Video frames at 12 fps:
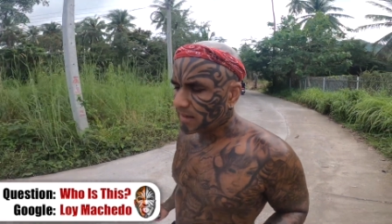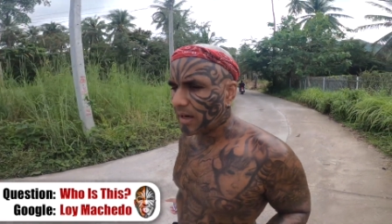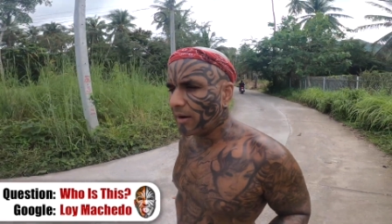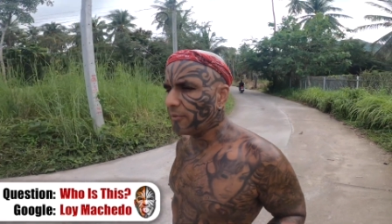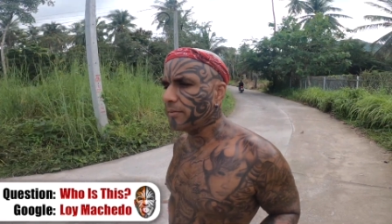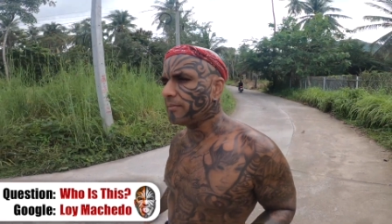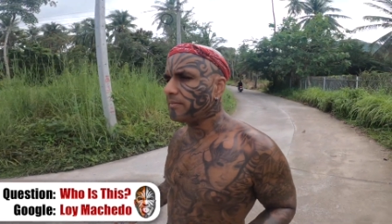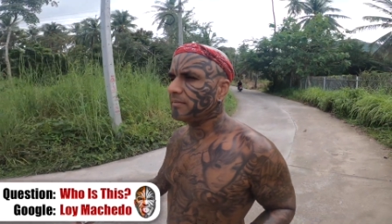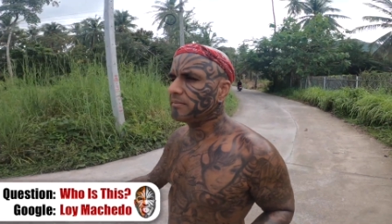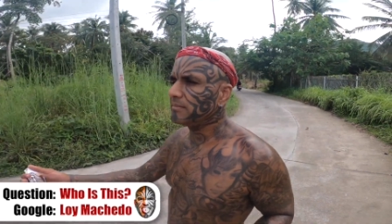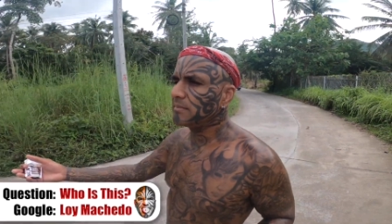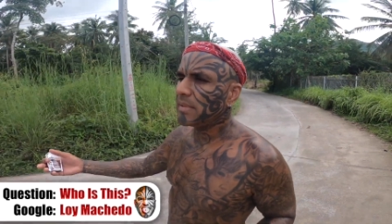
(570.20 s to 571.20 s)
How
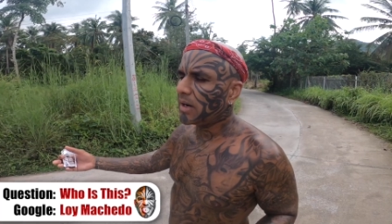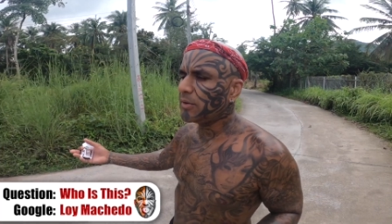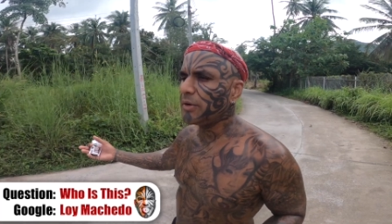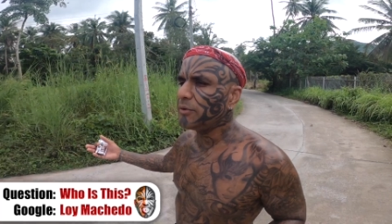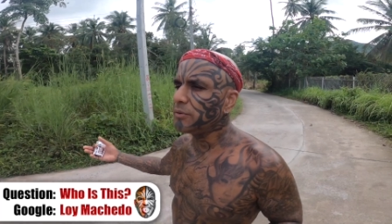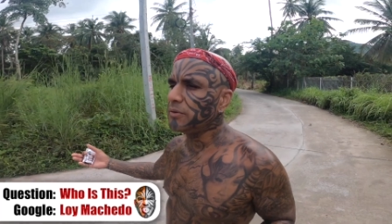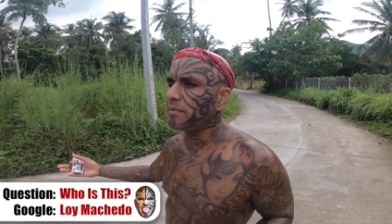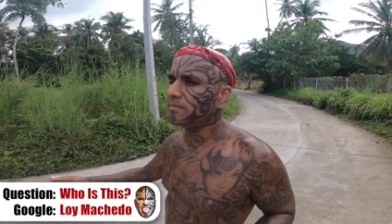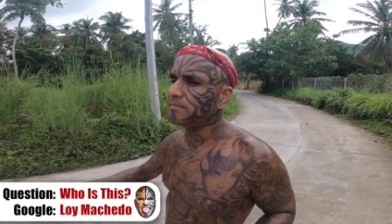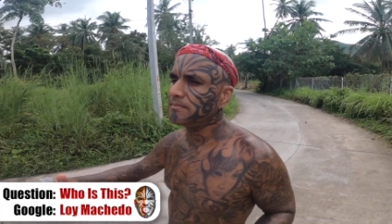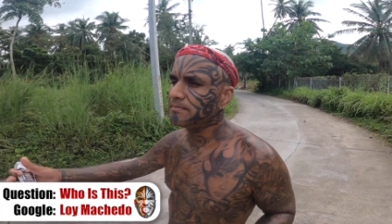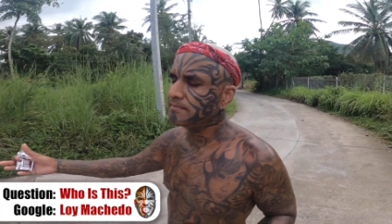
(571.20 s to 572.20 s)
do you
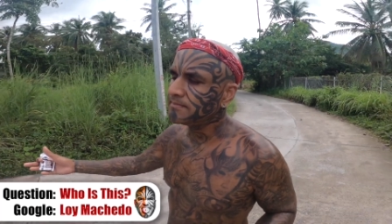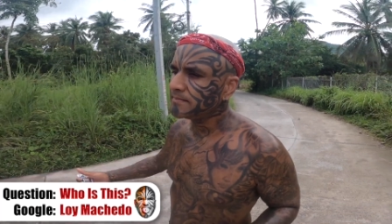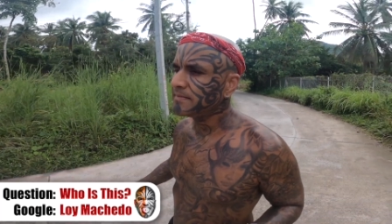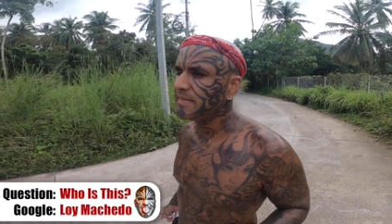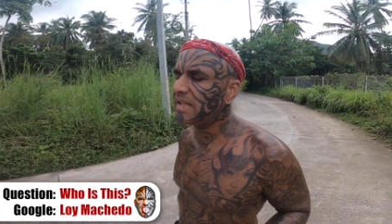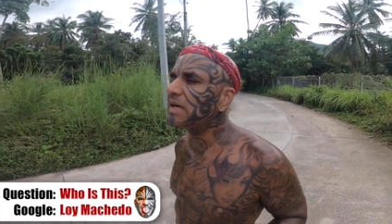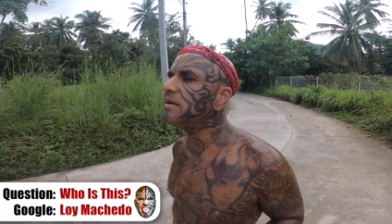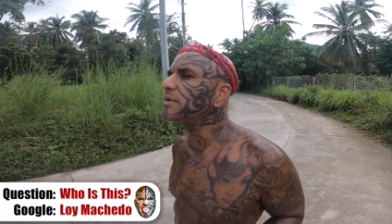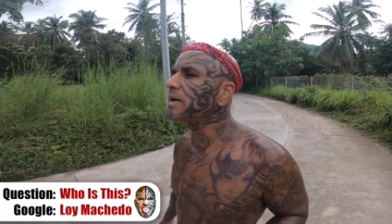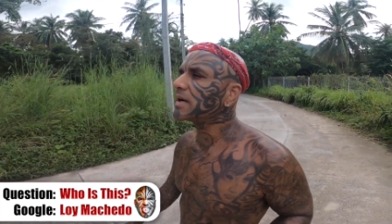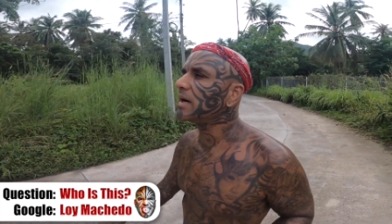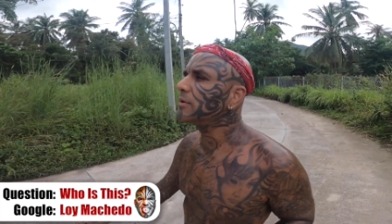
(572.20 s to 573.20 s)

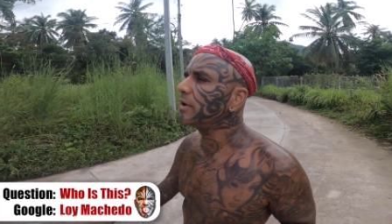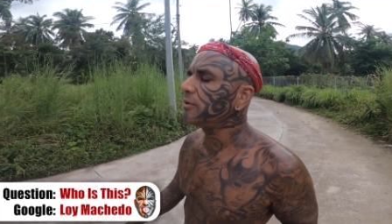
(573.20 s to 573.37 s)
network? How